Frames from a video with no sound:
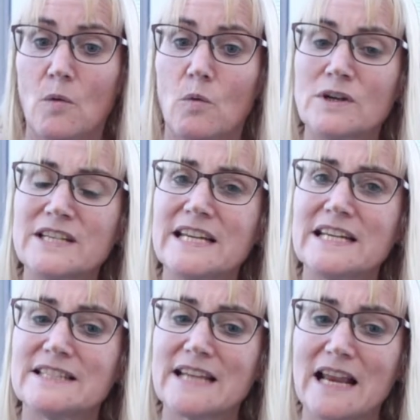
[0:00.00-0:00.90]
what it
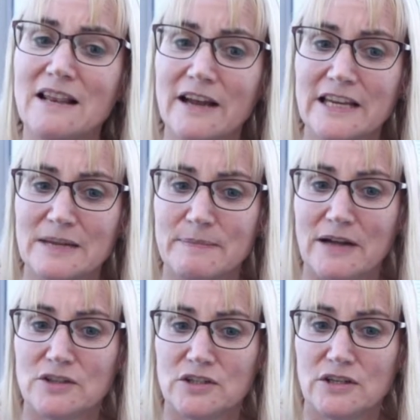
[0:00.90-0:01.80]
is they like
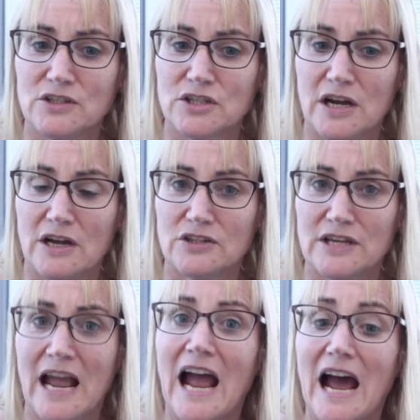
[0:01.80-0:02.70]
about Junior
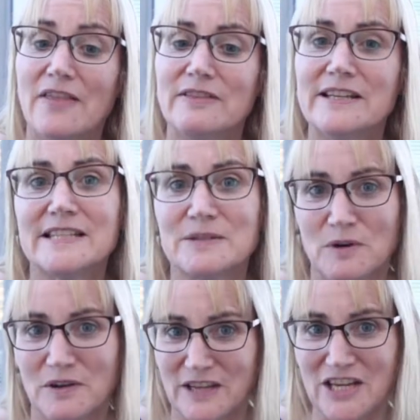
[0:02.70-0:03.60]
Church and this is
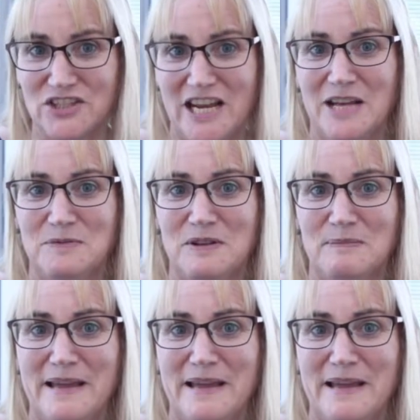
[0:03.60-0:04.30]
what they shared with